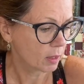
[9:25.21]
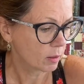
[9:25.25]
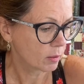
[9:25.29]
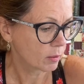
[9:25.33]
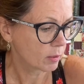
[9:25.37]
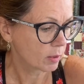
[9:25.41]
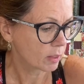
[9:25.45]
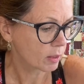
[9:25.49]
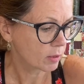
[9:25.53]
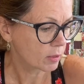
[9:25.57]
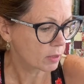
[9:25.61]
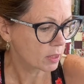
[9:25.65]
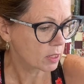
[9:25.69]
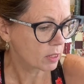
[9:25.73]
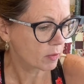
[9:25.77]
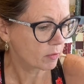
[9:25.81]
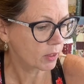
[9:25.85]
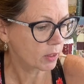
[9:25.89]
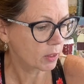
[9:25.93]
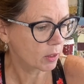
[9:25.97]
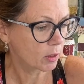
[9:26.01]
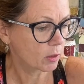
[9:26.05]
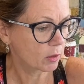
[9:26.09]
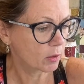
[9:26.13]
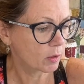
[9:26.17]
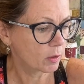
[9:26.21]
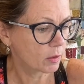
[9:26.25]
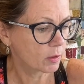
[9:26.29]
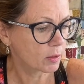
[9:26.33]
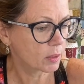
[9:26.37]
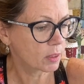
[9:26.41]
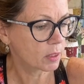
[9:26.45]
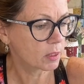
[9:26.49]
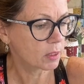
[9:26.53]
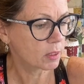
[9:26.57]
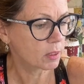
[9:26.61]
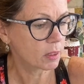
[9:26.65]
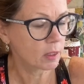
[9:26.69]
What else have I
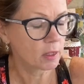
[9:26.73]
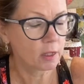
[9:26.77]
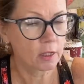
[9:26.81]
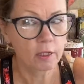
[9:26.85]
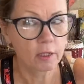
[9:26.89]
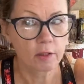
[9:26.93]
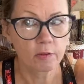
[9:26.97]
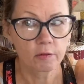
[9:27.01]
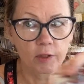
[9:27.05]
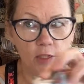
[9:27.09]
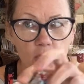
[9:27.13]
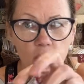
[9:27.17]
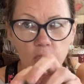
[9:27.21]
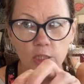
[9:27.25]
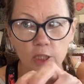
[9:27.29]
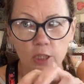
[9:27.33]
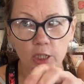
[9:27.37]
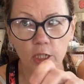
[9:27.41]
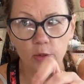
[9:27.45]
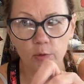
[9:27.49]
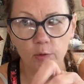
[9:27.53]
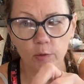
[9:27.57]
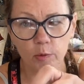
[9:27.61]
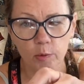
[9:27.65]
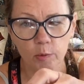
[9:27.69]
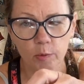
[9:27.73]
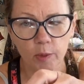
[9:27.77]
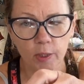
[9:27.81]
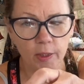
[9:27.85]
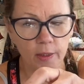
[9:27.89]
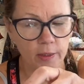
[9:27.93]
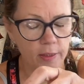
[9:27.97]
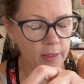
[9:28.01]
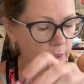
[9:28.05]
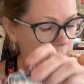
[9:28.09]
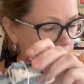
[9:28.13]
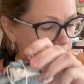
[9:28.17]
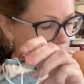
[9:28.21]
got? French General
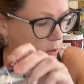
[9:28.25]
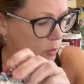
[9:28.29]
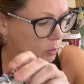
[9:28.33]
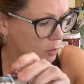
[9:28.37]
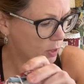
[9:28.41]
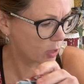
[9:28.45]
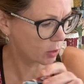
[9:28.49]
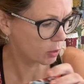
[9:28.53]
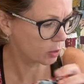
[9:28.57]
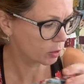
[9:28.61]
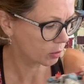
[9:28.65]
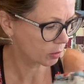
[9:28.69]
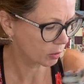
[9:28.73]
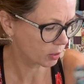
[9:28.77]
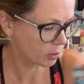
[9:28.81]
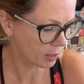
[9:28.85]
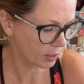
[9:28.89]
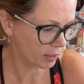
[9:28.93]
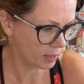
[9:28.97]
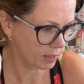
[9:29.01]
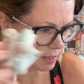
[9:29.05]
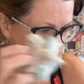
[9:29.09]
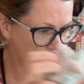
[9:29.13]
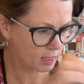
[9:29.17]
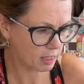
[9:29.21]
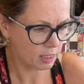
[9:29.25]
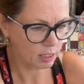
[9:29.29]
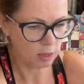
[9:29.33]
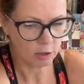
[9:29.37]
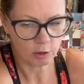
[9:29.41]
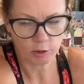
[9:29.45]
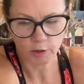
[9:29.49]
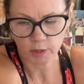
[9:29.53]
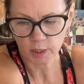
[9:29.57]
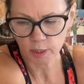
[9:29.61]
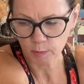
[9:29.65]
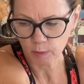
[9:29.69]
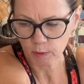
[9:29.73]
one, and there's also glitzy
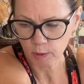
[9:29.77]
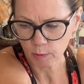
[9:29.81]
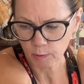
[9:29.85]
Christmas